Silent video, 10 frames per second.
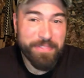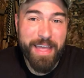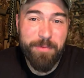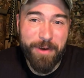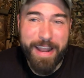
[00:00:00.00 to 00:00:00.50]

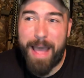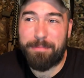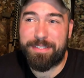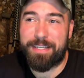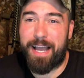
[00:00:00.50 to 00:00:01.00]
Then what
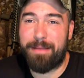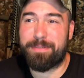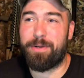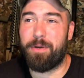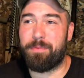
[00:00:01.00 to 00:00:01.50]
happens? The cops
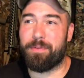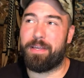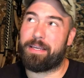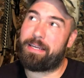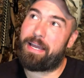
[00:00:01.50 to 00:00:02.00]
go up and you're
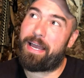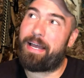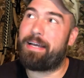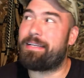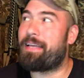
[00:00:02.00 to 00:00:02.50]
like,
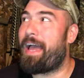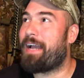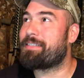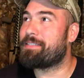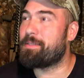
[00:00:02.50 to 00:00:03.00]
ah,
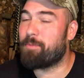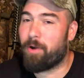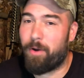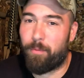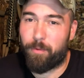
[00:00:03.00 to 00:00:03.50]
actually,
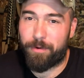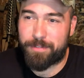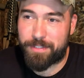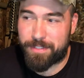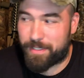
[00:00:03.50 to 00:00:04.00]
bro, we're
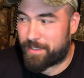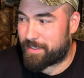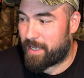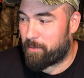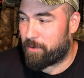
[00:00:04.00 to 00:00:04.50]
just in
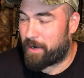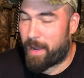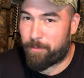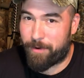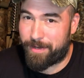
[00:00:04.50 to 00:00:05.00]
this neighborhood
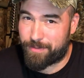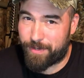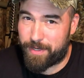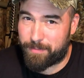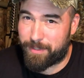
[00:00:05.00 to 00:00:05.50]
operating,
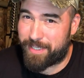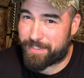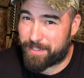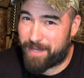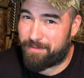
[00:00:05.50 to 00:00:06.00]
trying to
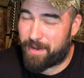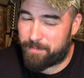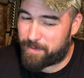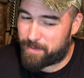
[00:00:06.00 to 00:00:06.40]
bless and love on